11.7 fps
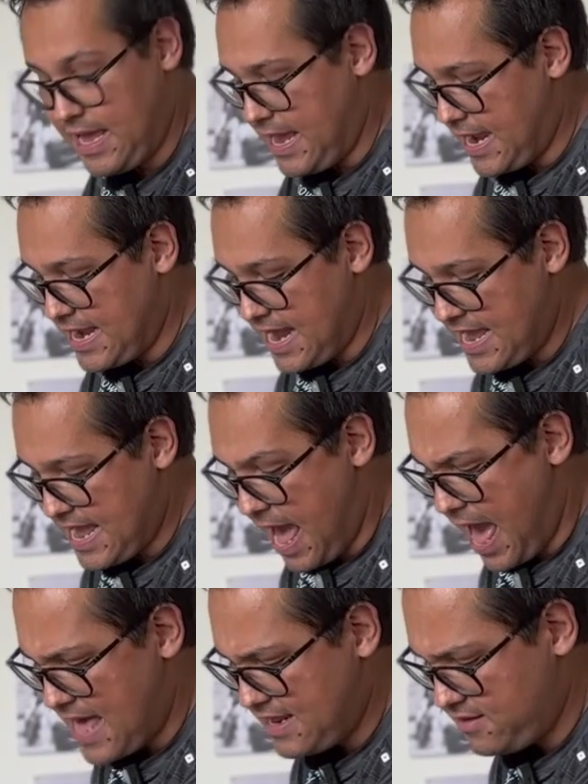And I
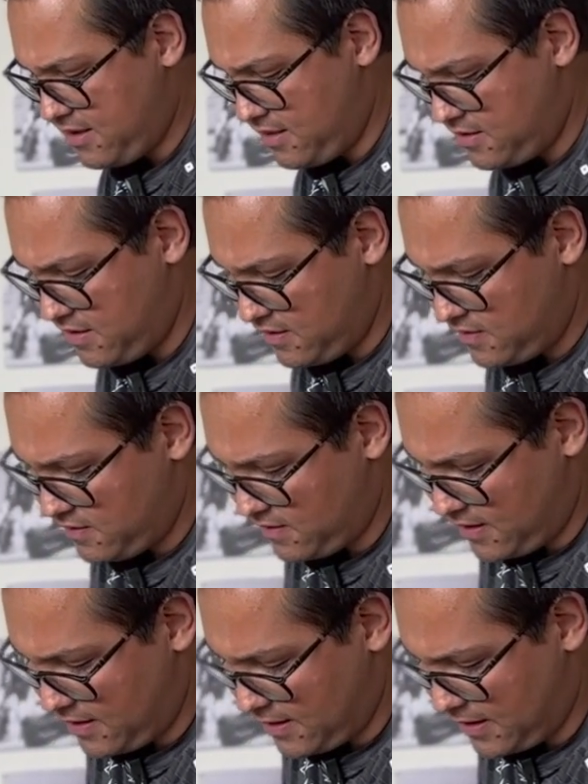added these
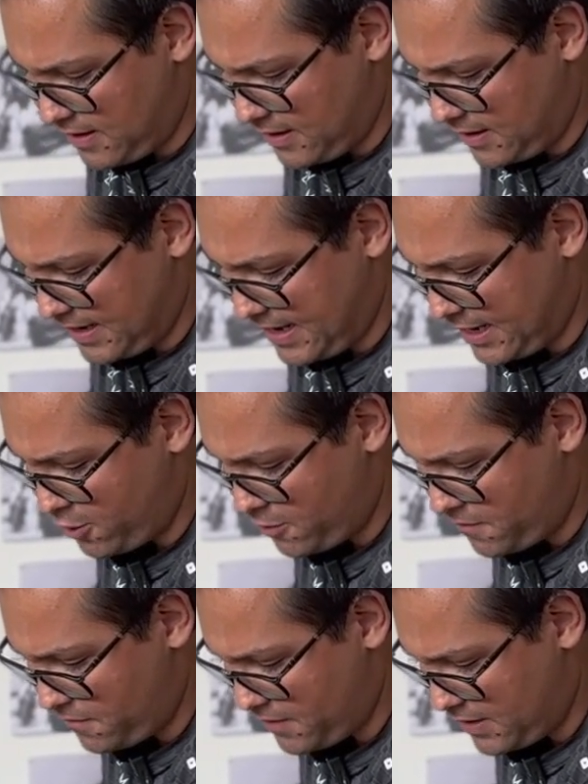kind
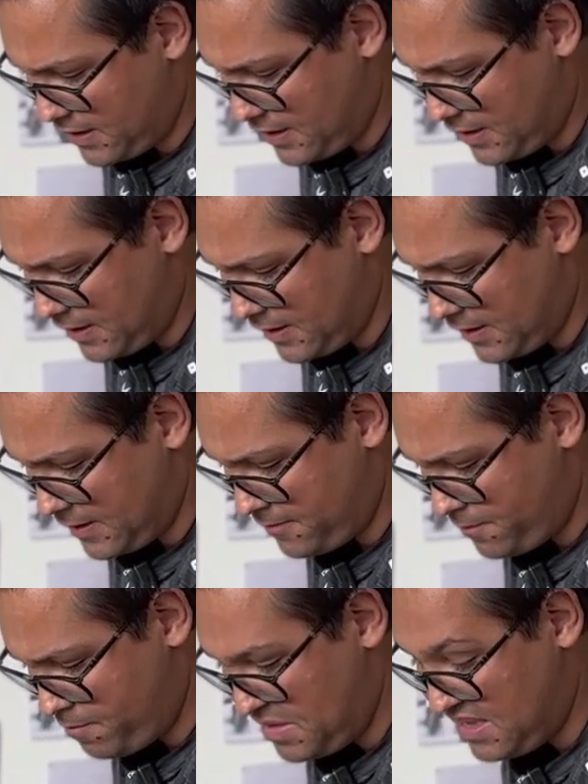of
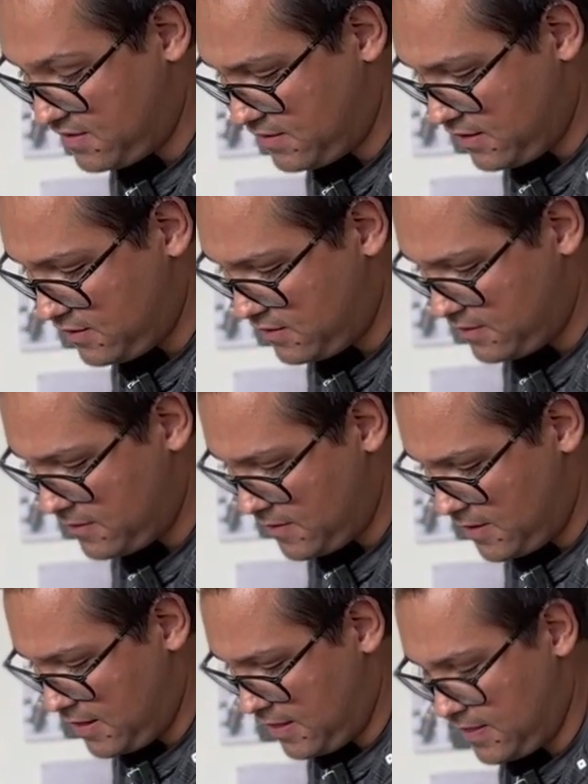pieces
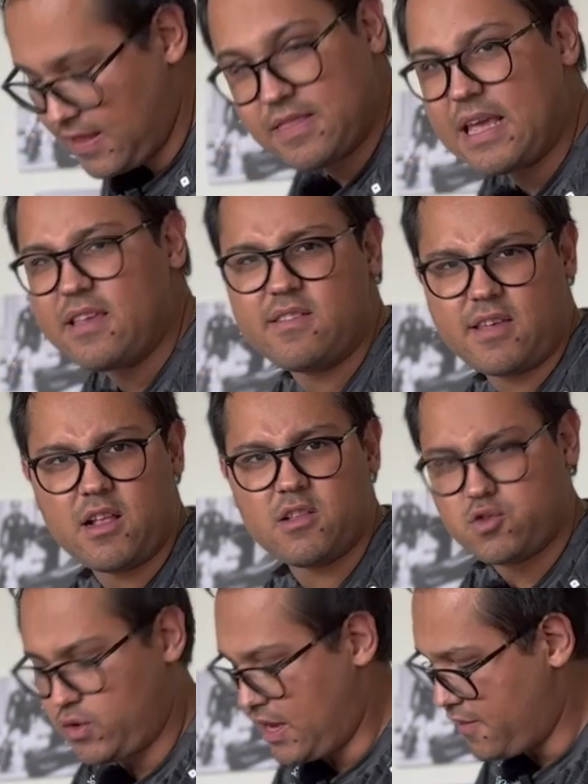that they sell
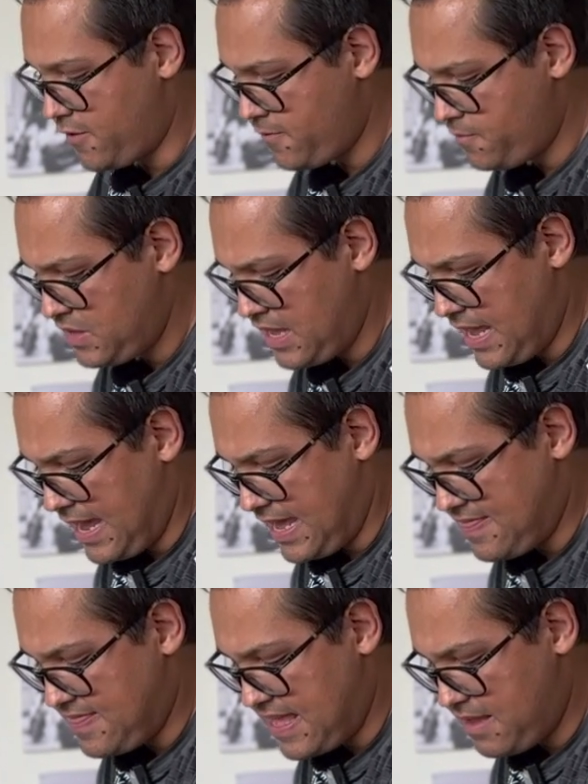together,
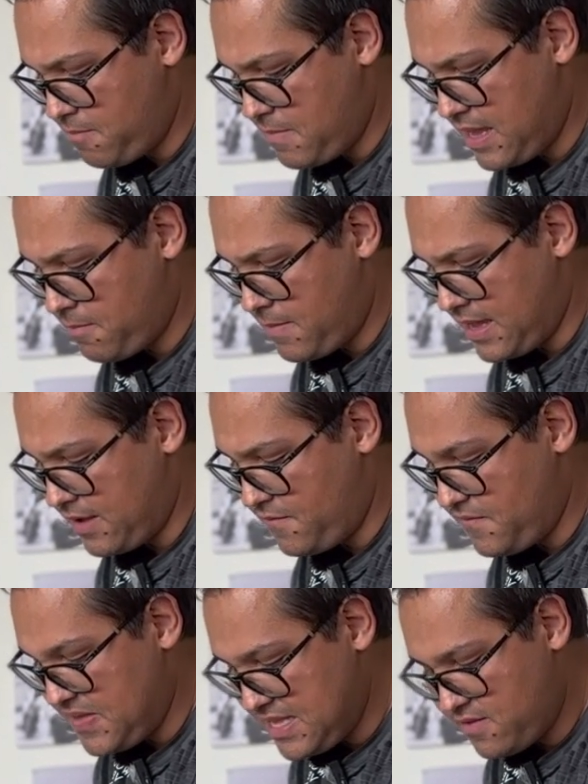and they make my
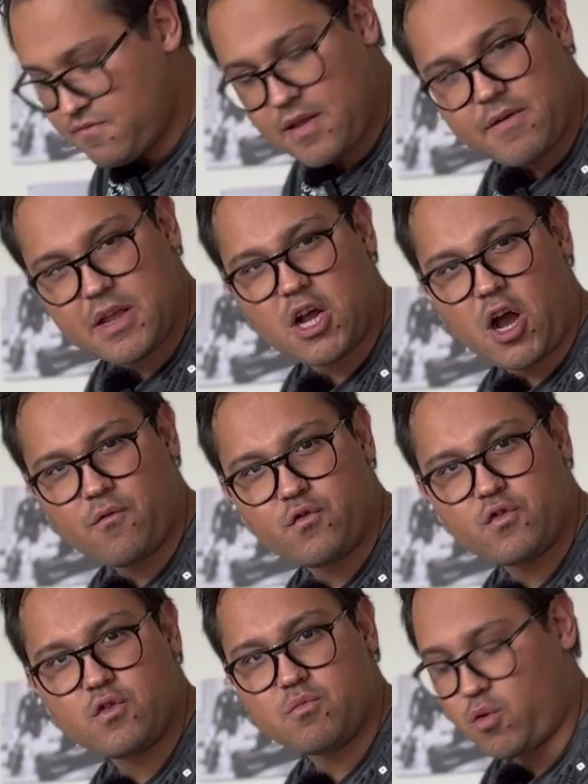feet very
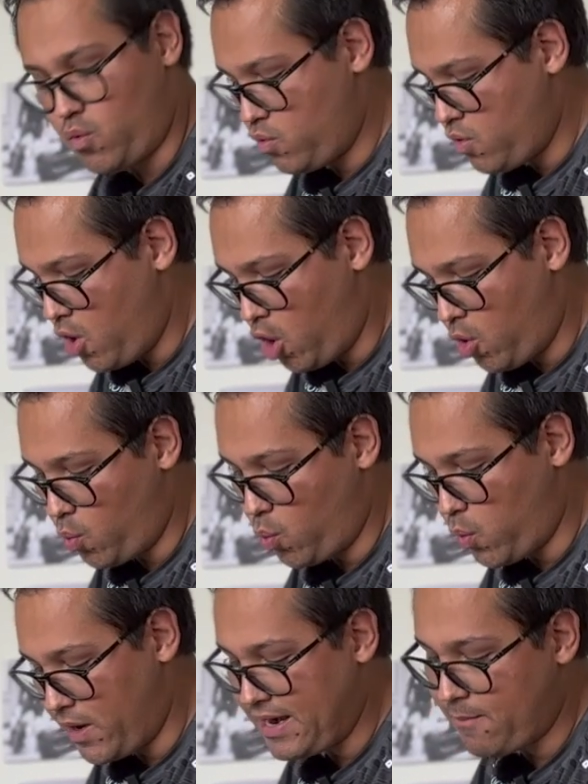comfortable
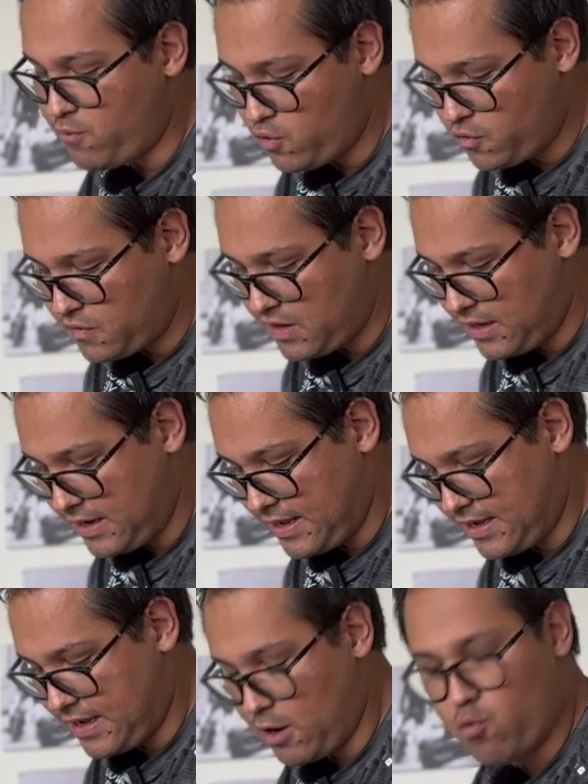when I'm using
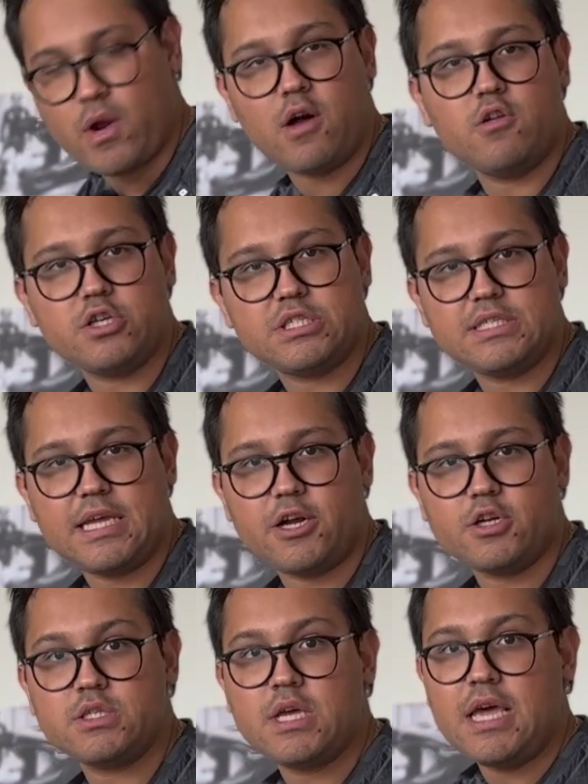like regular sneakers.